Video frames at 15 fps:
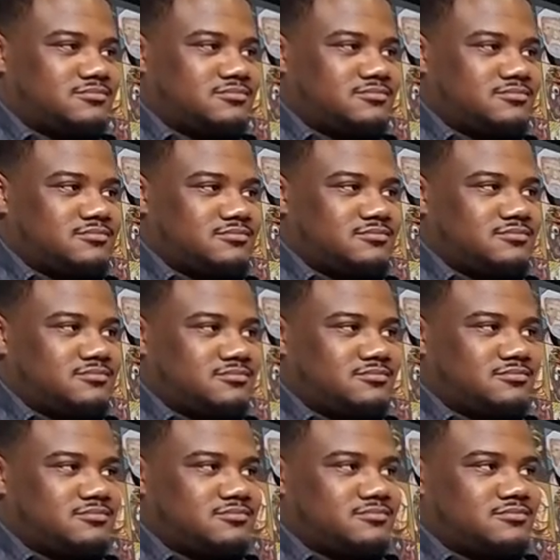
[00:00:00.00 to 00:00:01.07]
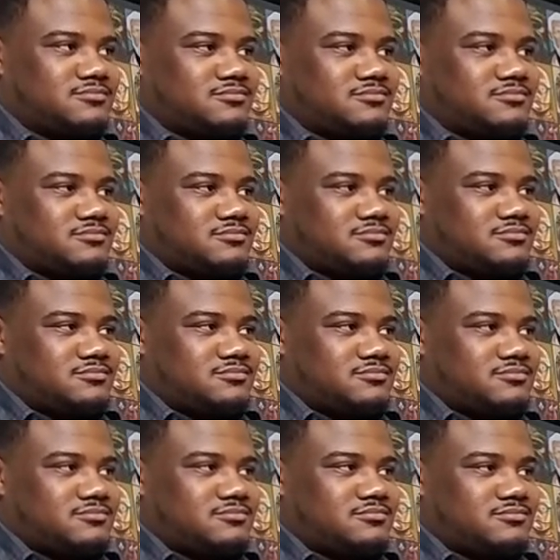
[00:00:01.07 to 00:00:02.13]

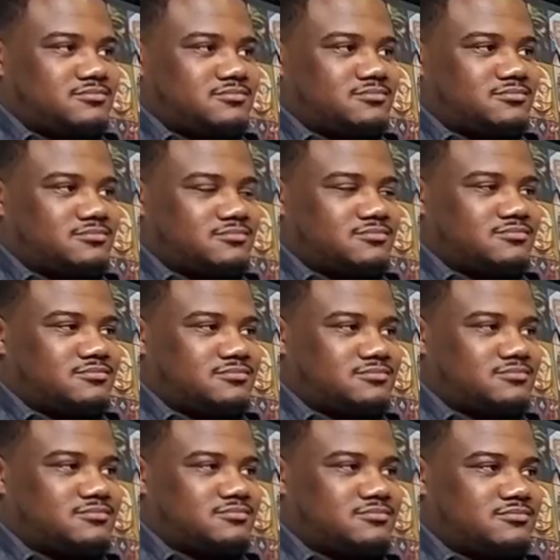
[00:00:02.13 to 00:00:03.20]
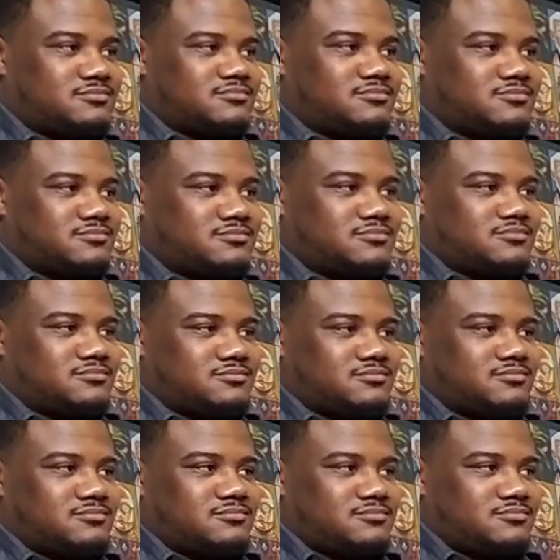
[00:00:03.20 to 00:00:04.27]

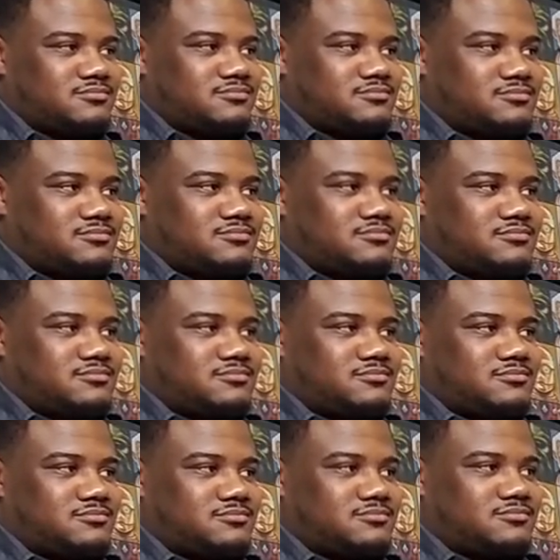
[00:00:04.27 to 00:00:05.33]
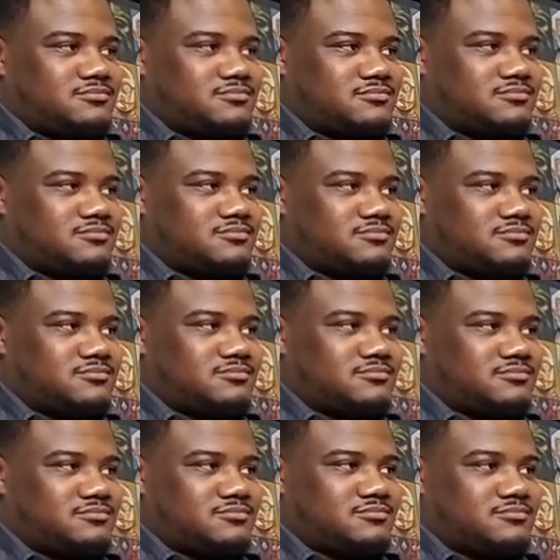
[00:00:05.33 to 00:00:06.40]

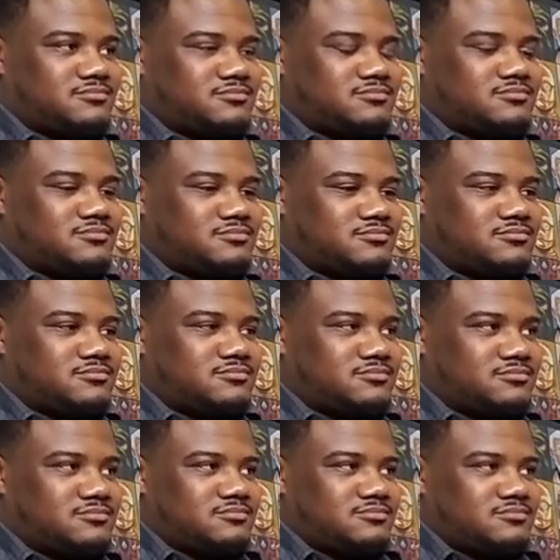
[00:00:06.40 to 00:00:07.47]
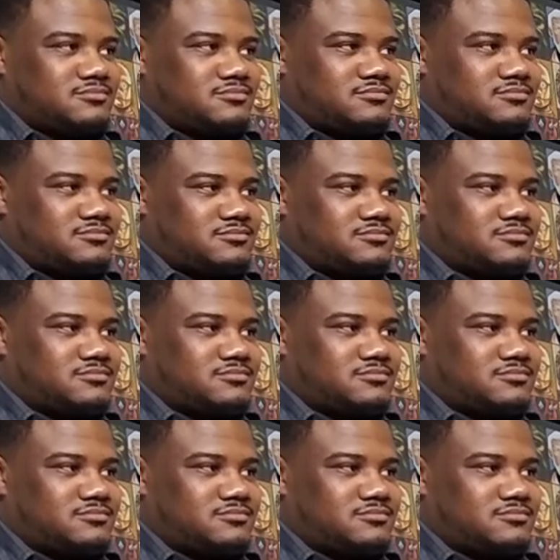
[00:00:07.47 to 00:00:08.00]
No words are spoken by the person on screen.